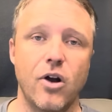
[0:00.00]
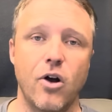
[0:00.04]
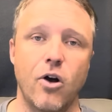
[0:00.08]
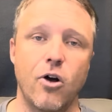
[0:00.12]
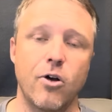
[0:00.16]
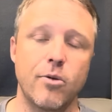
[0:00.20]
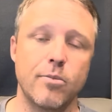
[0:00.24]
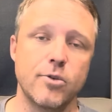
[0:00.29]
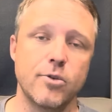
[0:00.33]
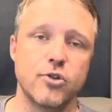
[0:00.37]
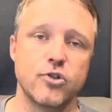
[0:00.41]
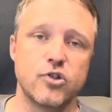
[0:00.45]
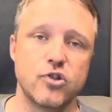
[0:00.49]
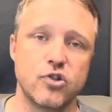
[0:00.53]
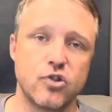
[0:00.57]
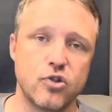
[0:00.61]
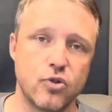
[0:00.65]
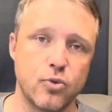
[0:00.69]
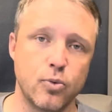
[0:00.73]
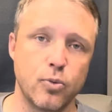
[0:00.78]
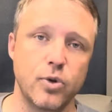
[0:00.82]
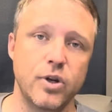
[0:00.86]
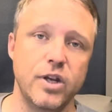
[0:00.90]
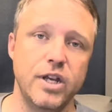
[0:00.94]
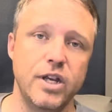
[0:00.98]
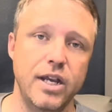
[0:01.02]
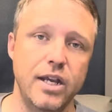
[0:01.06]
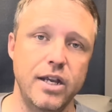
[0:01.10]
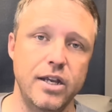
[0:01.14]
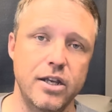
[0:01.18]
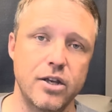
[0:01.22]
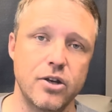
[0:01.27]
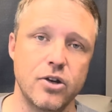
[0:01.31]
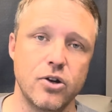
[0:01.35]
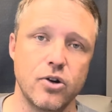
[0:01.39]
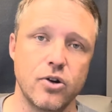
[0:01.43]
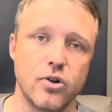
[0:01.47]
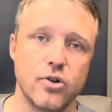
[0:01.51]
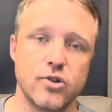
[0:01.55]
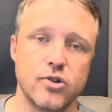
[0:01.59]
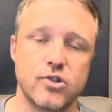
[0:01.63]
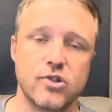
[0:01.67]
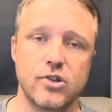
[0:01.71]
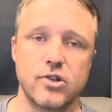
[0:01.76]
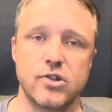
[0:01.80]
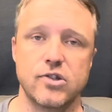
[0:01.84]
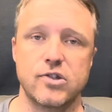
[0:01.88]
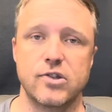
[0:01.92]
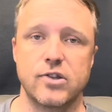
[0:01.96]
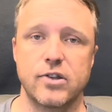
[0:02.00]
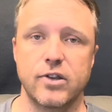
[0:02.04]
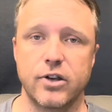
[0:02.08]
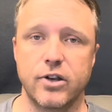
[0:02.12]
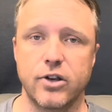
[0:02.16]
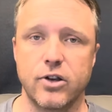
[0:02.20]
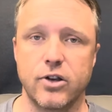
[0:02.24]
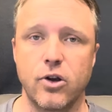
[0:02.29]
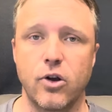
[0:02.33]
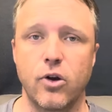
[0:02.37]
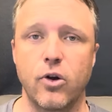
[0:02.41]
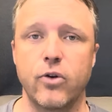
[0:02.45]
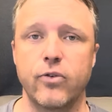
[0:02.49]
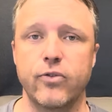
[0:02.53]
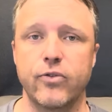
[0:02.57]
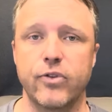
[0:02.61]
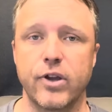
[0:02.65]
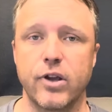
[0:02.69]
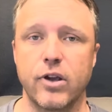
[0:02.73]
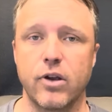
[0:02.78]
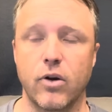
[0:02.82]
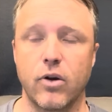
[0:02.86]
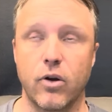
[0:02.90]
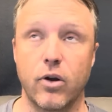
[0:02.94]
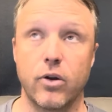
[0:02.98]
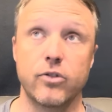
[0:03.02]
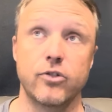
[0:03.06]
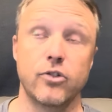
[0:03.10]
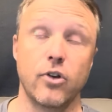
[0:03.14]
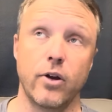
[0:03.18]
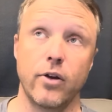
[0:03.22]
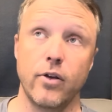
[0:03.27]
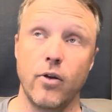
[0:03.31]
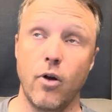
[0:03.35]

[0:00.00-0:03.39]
almost three years since the COVID, or sorry,